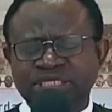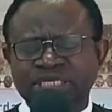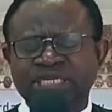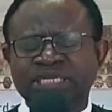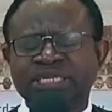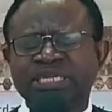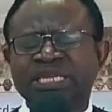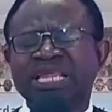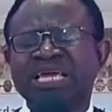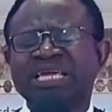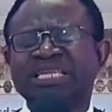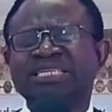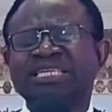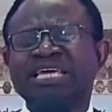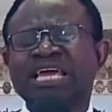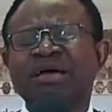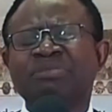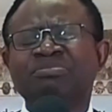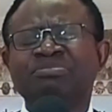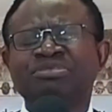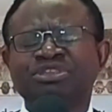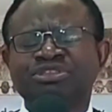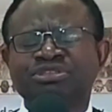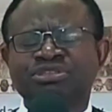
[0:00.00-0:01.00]
Let
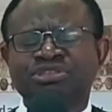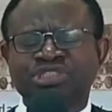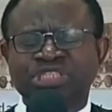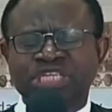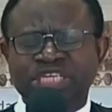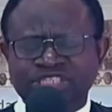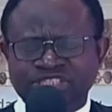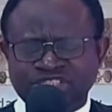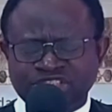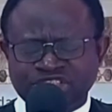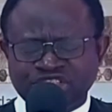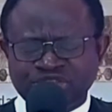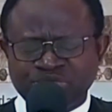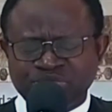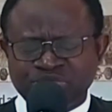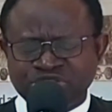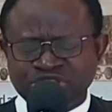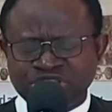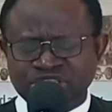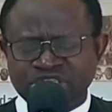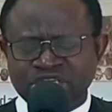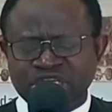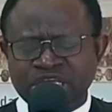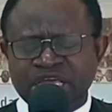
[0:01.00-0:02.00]
there be
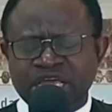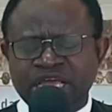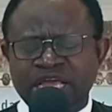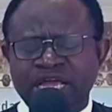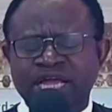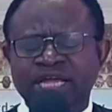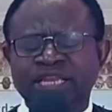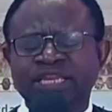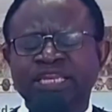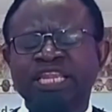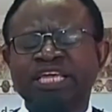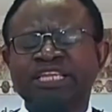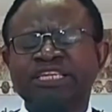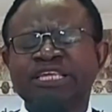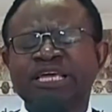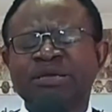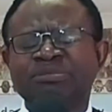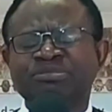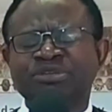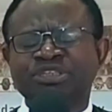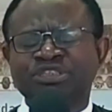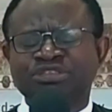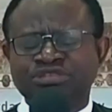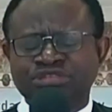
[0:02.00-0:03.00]
testimony. And let there
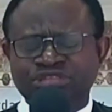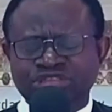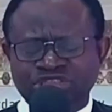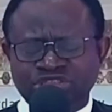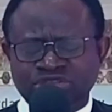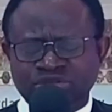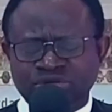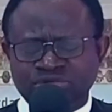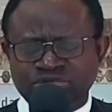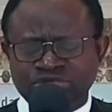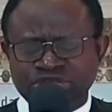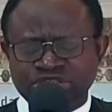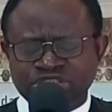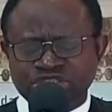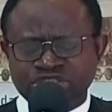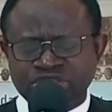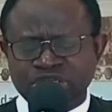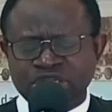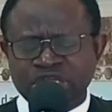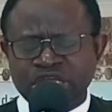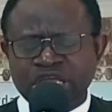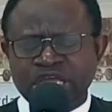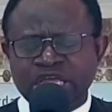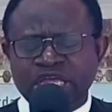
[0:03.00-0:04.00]
be
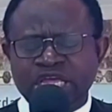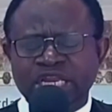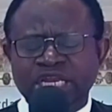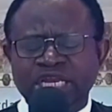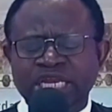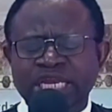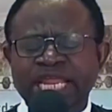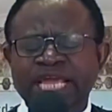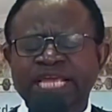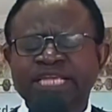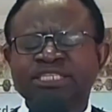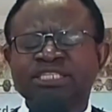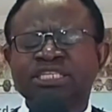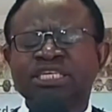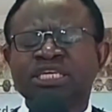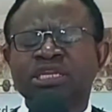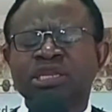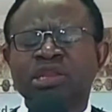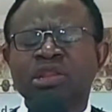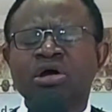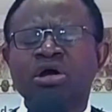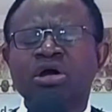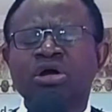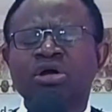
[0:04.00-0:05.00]
restoration. Let,
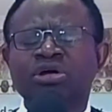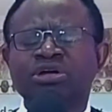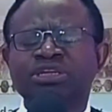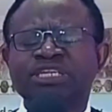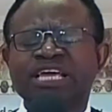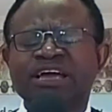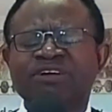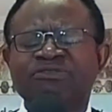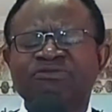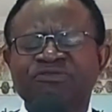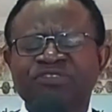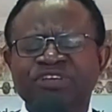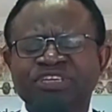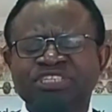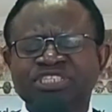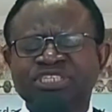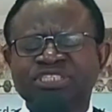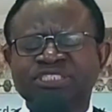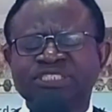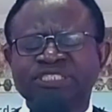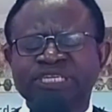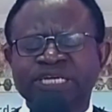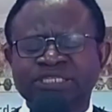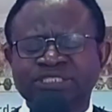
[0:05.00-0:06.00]
Lord God, their
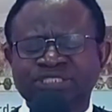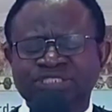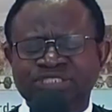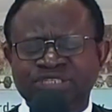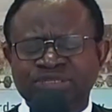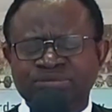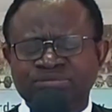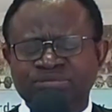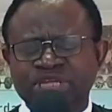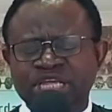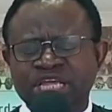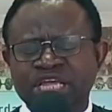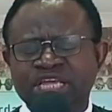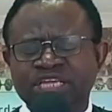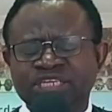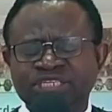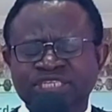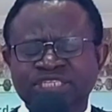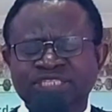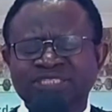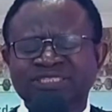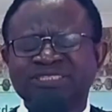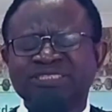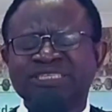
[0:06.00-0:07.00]
visions and dreams
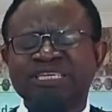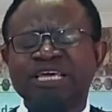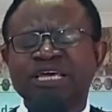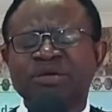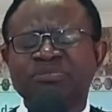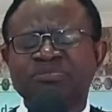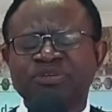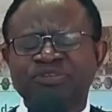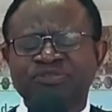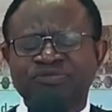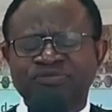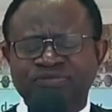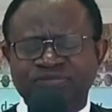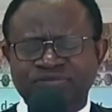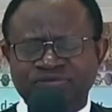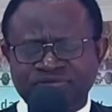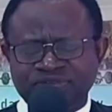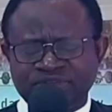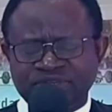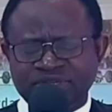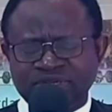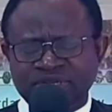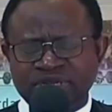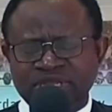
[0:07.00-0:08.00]
this year be
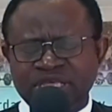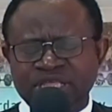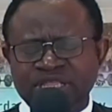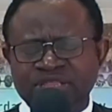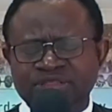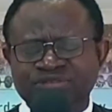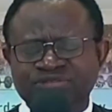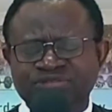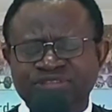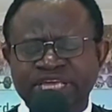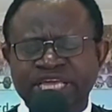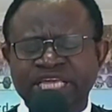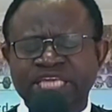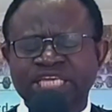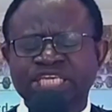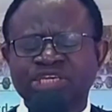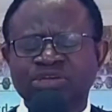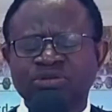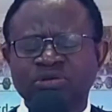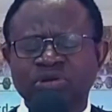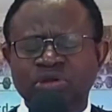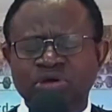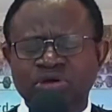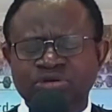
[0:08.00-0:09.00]
fulfilled. Thank
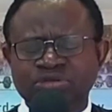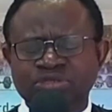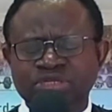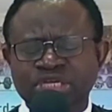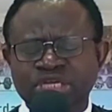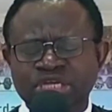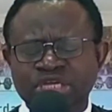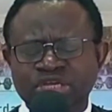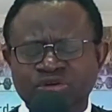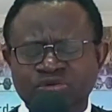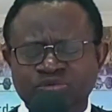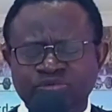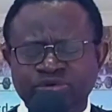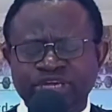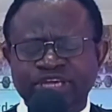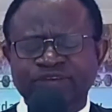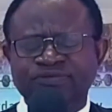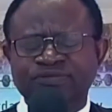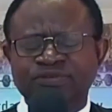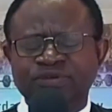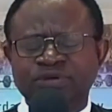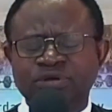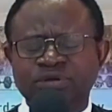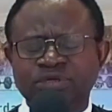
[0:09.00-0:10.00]
you, Lord. We
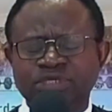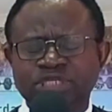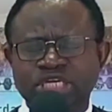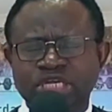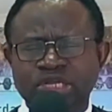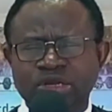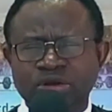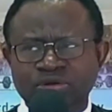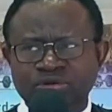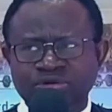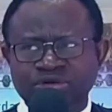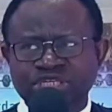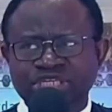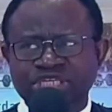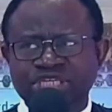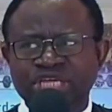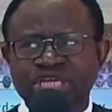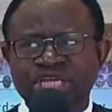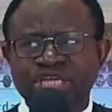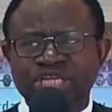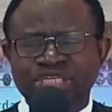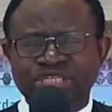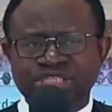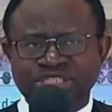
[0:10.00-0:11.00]
give you all the glory.
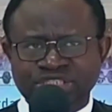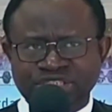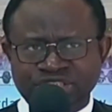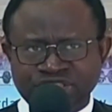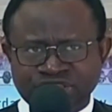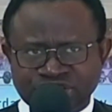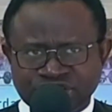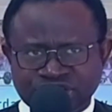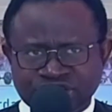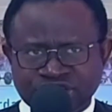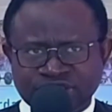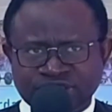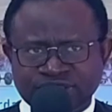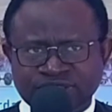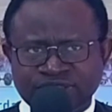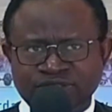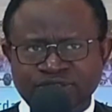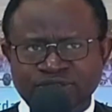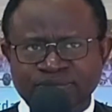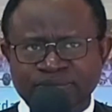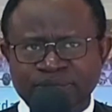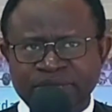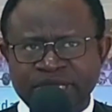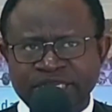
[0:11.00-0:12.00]
In
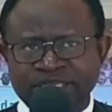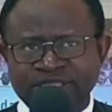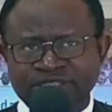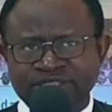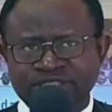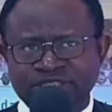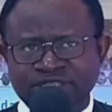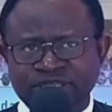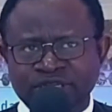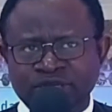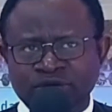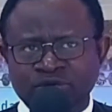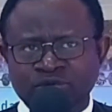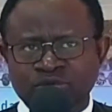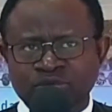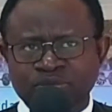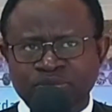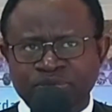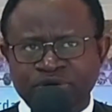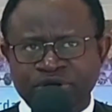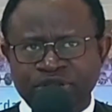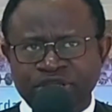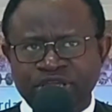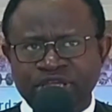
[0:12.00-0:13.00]
Jesus' mighty name we
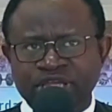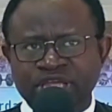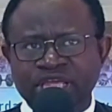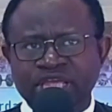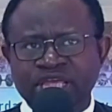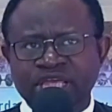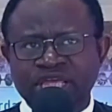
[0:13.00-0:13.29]
pray.